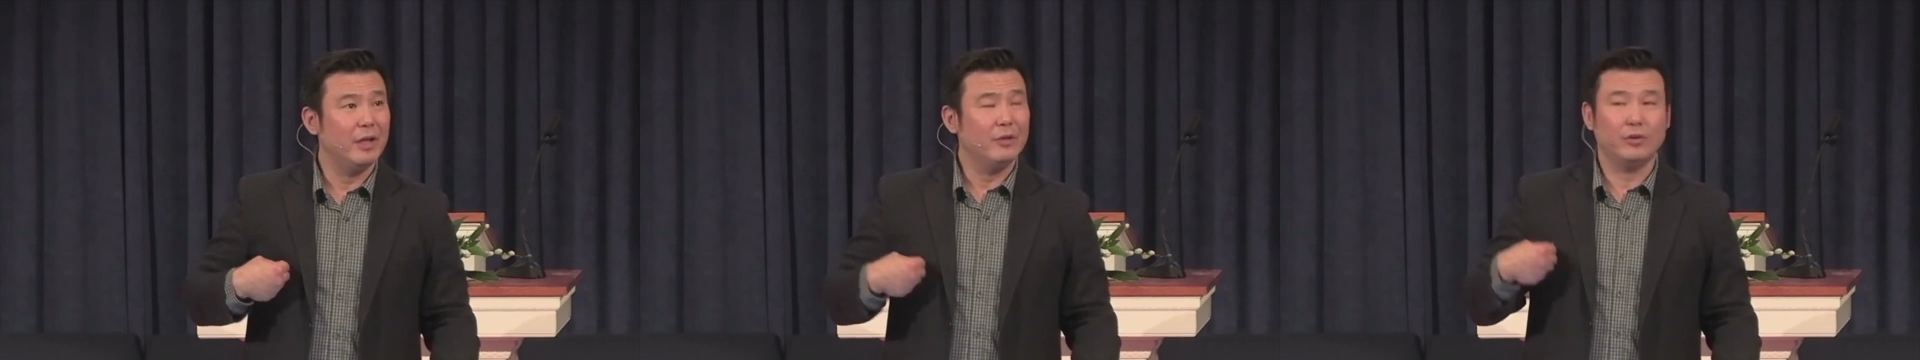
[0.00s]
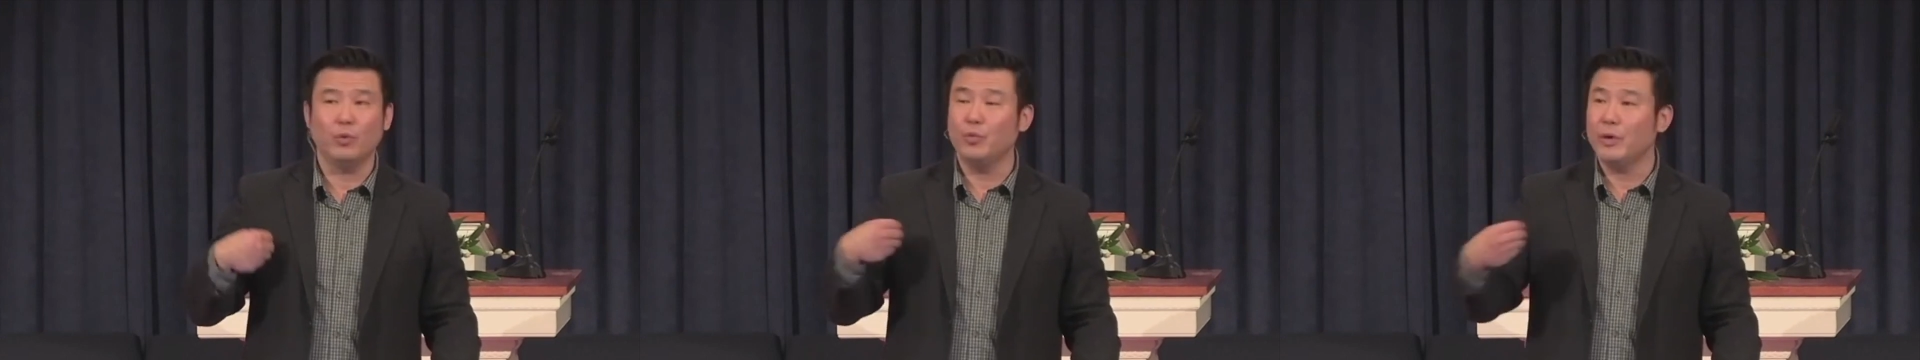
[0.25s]

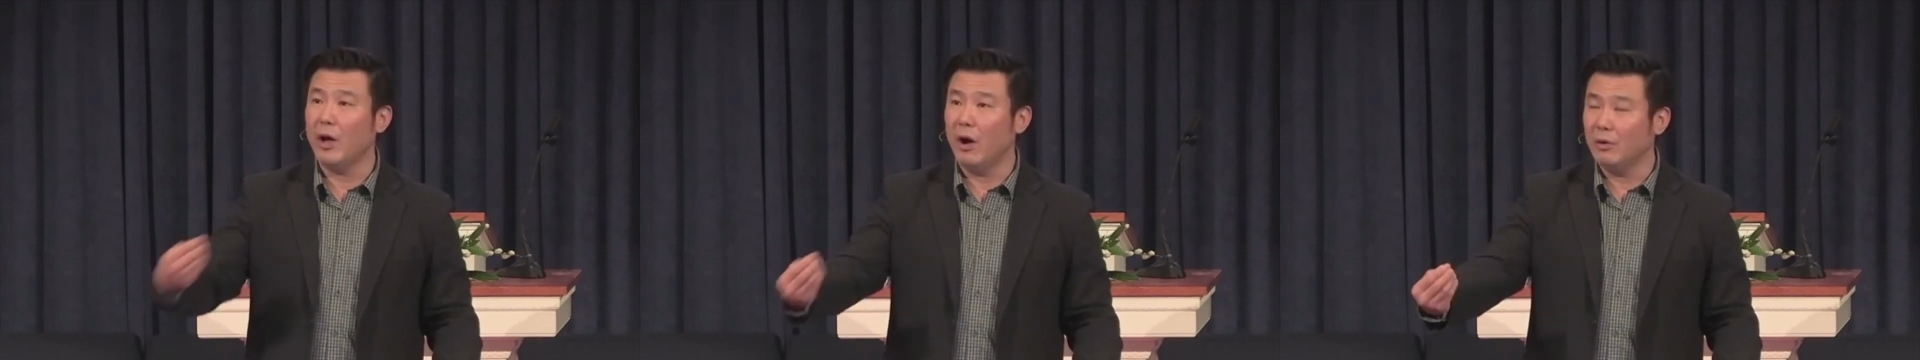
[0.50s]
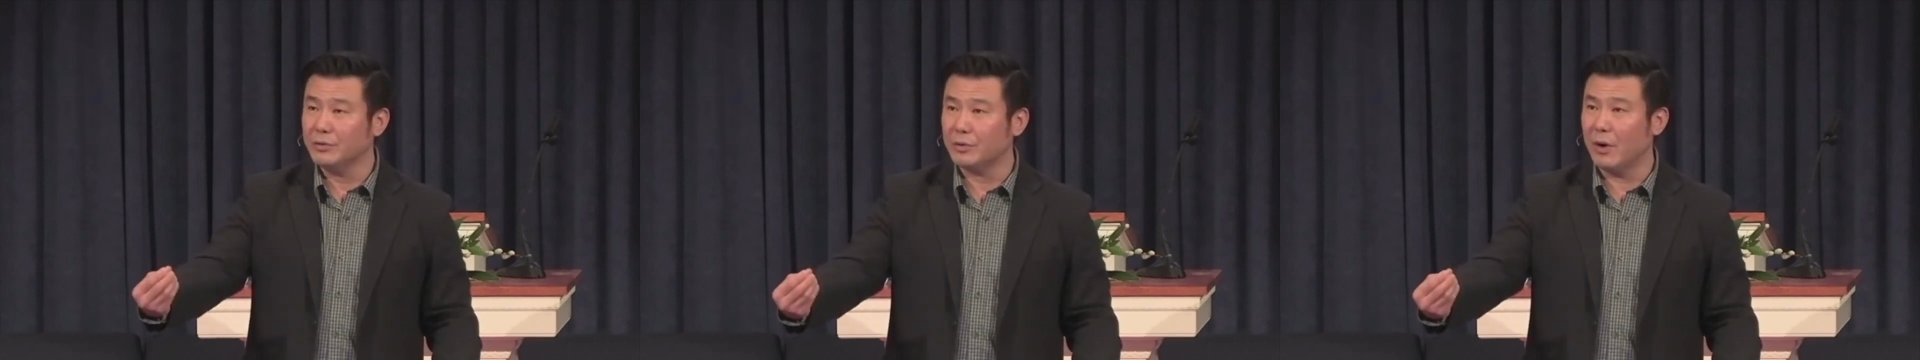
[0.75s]
So we
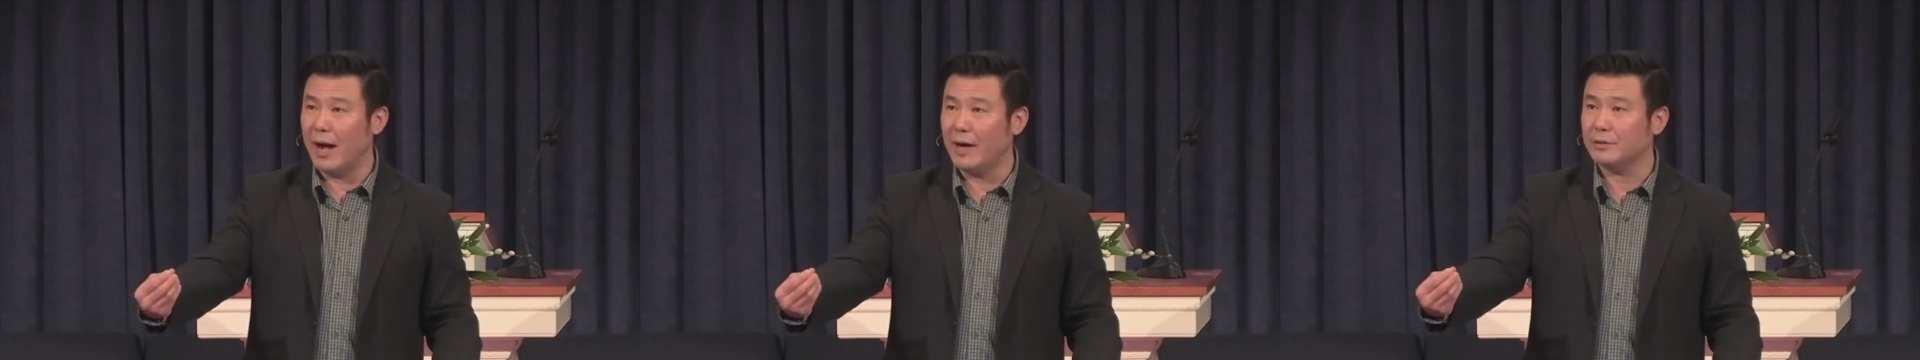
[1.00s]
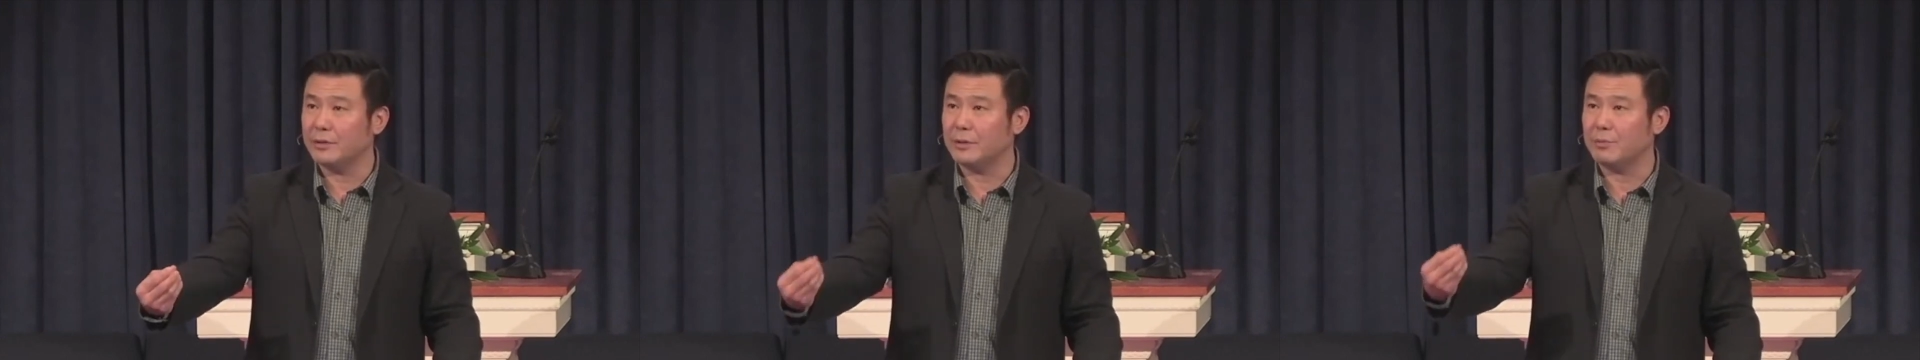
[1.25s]
also
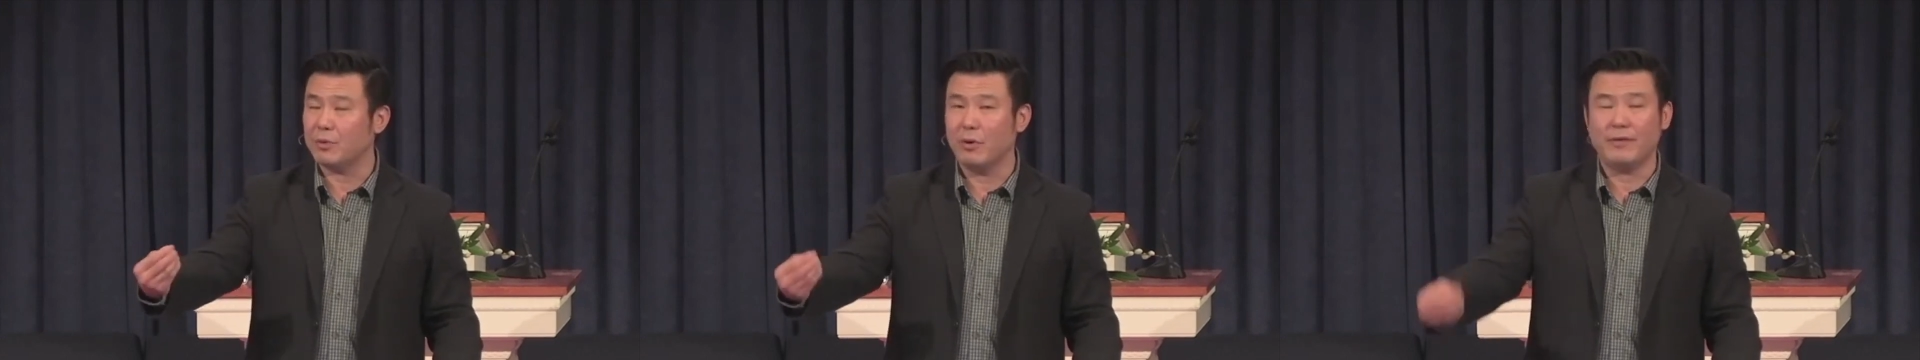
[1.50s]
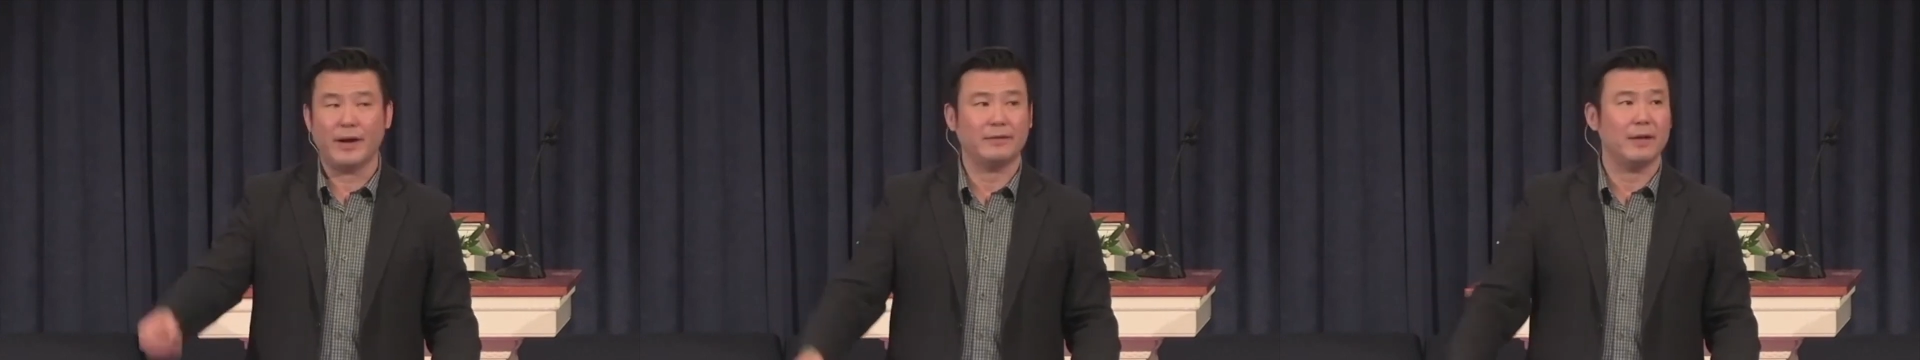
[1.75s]
ought to
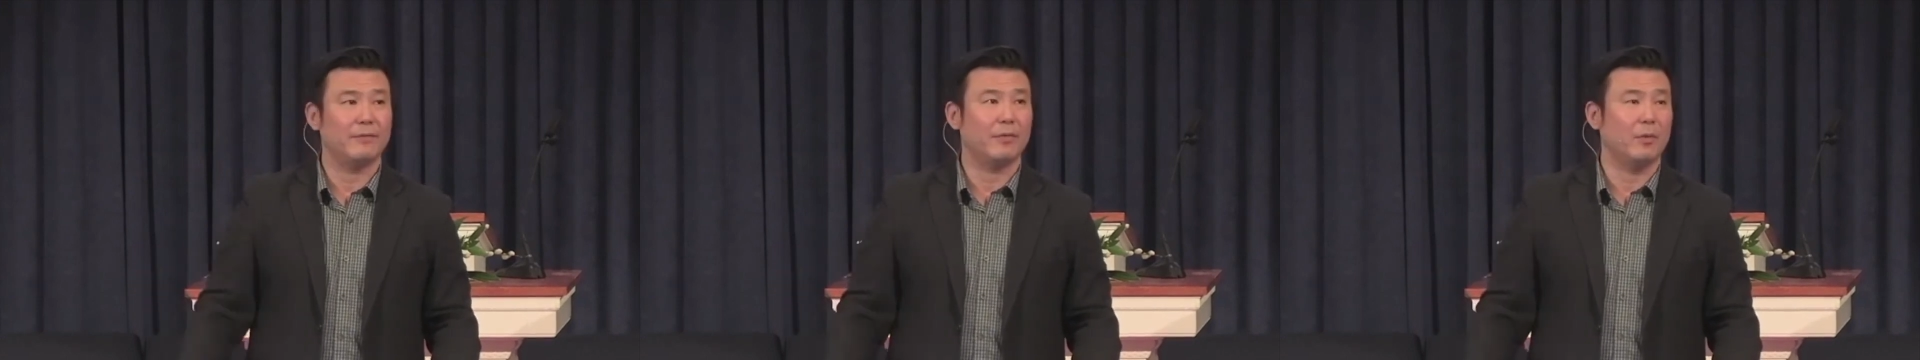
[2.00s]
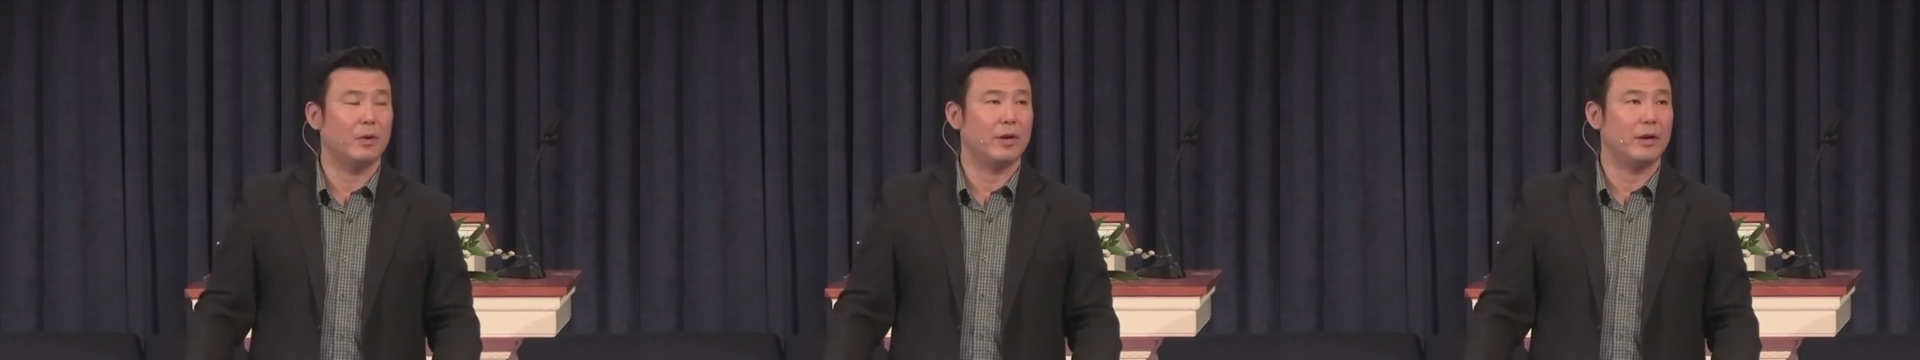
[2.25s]
provide that for
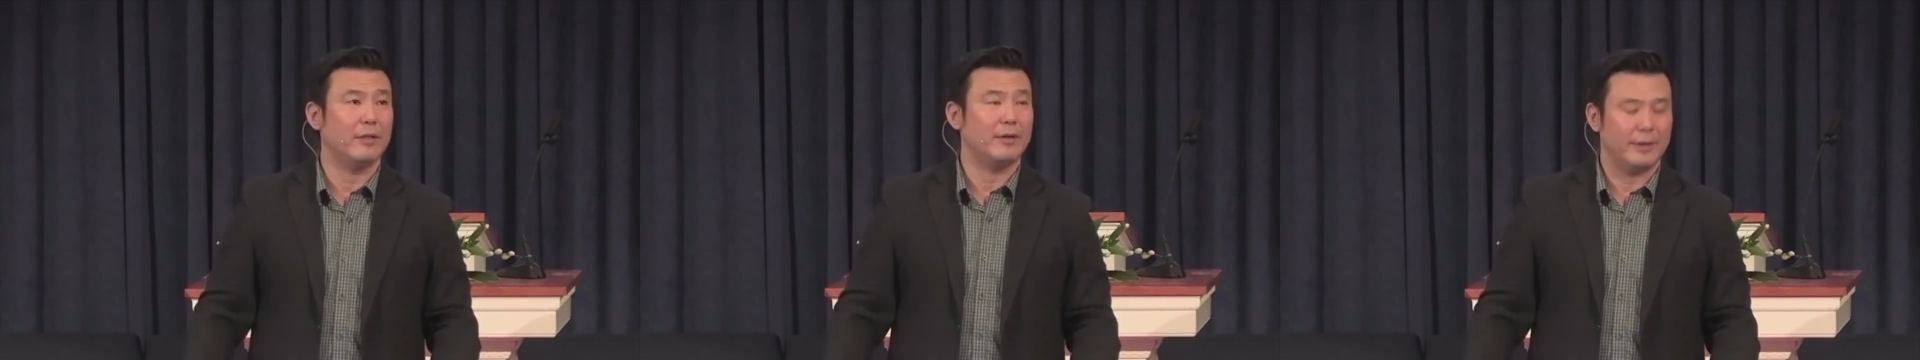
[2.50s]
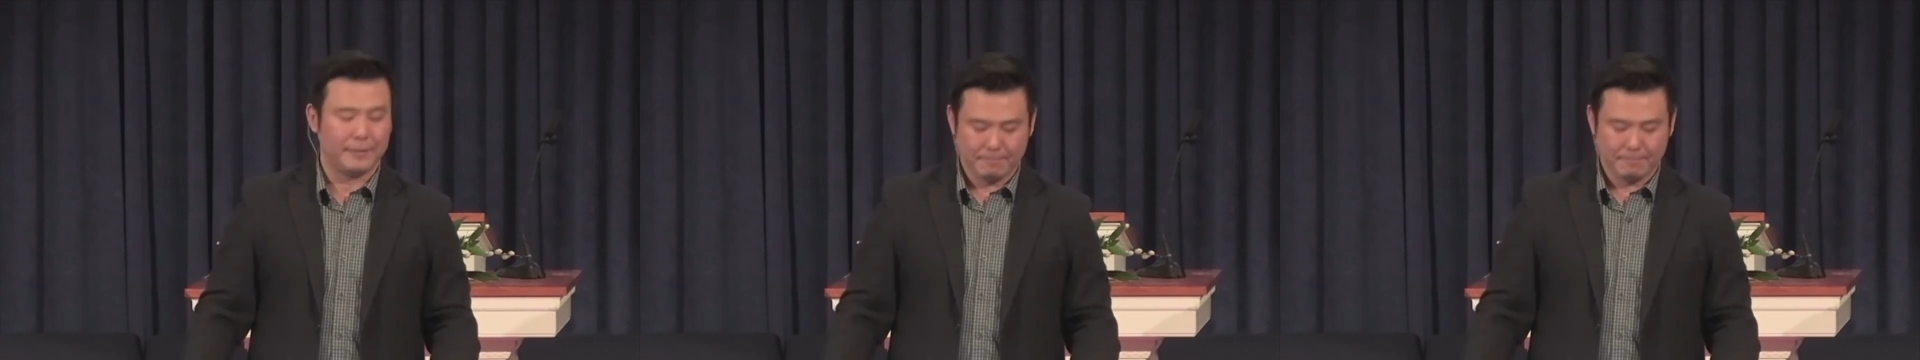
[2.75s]
one another.